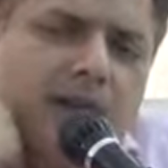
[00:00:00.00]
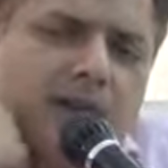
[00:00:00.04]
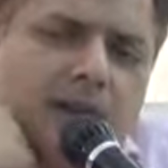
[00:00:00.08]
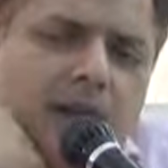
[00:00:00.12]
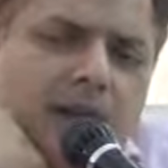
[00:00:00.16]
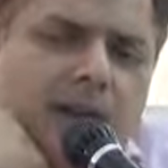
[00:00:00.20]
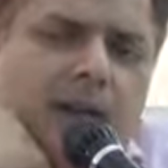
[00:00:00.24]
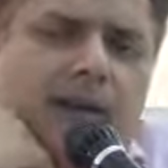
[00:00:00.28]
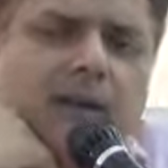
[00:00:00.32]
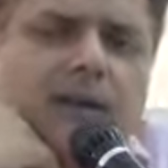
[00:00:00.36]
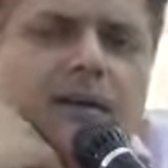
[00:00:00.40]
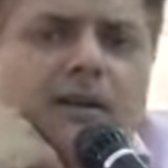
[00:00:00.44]

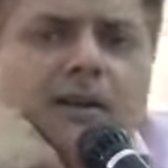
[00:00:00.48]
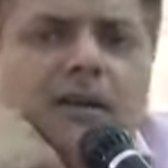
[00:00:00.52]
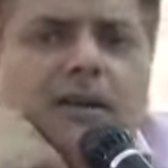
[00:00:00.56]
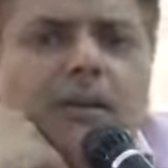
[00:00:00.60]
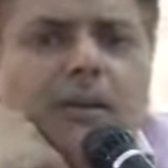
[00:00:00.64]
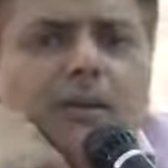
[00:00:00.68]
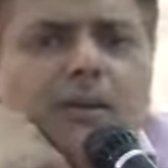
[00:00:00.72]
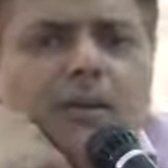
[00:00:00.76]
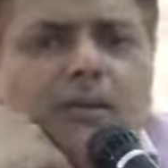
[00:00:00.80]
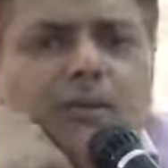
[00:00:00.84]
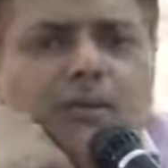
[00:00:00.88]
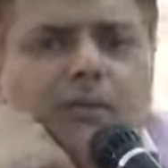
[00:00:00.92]
then
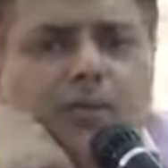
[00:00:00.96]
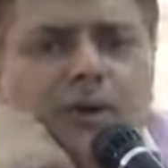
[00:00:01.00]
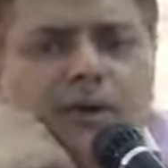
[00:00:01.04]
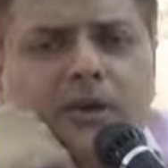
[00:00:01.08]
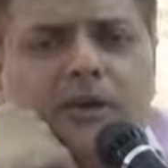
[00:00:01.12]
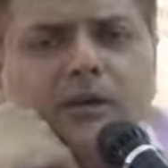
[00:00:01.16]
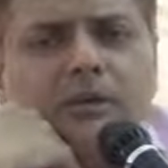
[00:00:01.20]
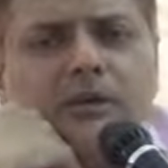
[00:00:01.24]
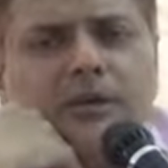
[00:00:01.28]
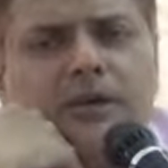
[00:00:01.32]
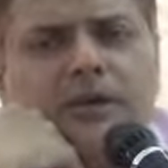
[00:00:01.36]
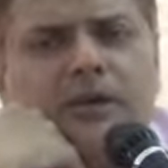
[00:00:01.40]

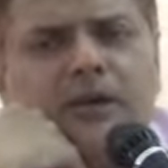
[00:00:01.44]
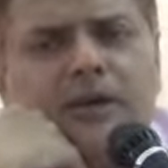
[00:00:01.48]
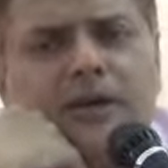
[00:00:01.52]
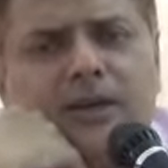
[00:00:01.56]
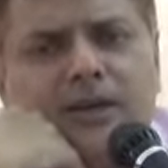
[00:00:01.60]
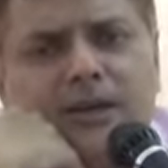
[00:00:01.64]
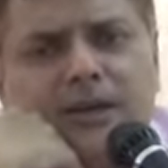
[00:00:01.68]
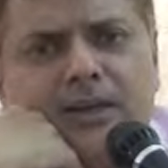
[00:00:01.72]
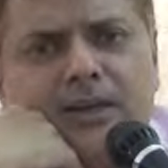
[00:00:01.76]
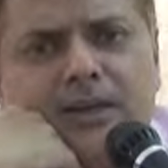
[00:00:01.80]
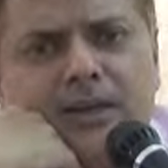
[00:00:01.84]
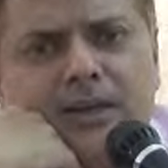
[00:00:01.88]
whatever the
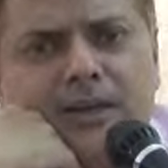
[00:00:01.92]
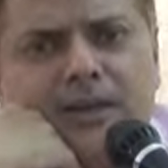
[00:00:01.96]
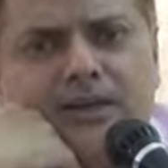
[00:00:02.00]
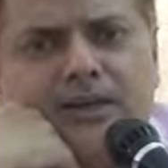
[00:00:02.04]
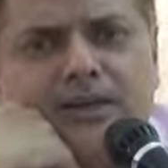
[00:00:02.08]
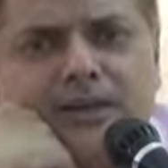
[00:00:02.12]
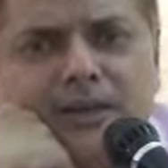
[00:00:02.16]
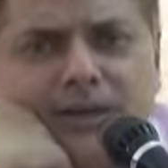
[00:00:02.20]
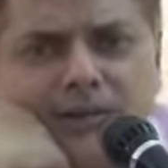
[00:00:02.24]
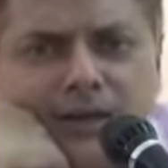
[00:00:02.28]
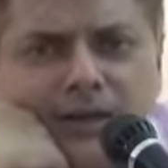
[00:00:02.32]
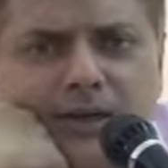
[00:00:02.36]
data that
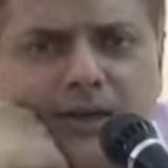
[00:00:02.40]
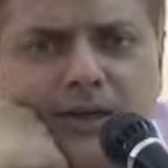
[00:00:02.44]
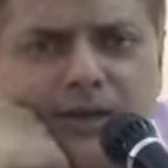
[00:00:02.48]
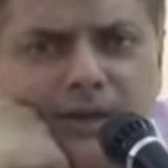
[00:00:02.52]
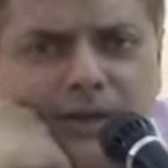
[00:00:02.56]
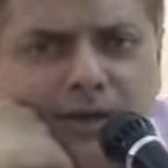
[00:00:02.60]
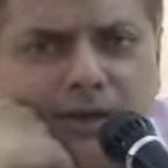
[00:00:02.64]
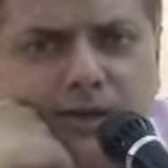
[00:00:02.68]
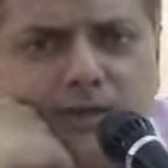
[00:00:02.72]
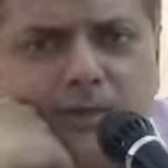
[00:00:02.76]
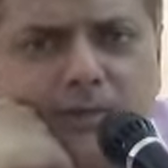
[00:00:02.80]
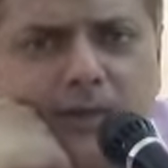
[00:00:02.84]
is written
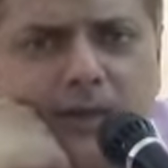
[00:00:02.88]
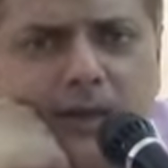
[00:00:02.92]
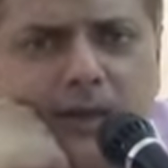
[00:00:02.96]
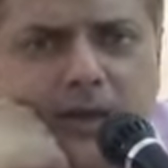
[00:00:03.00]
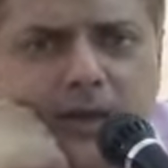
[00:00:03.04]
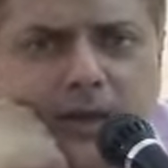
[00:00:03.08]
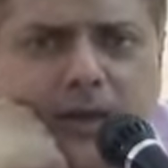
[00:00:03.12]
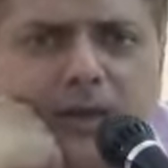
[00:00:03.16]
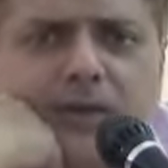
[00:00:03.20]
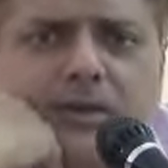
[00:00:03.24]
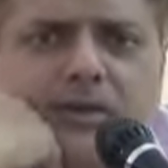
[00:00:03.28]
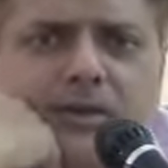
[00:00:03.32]
cannot
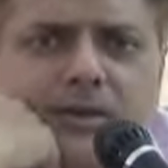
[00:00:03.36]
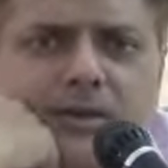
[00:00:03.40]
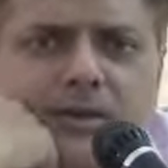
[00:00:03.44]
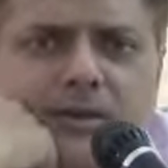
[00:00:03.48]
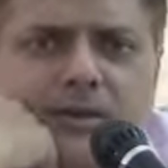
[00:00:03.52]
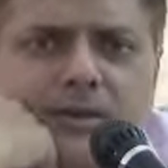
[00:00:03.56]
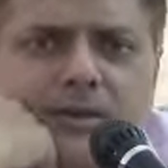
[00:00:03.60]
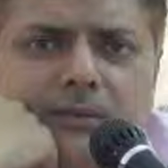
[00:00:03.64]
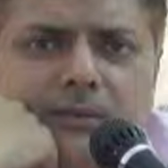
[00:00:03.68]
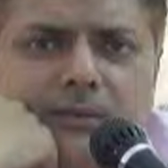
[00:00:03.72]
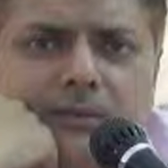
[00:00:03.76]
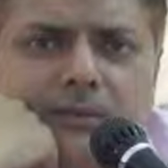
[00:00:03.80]
be
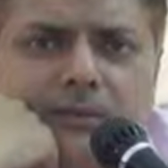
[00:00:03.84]
erased.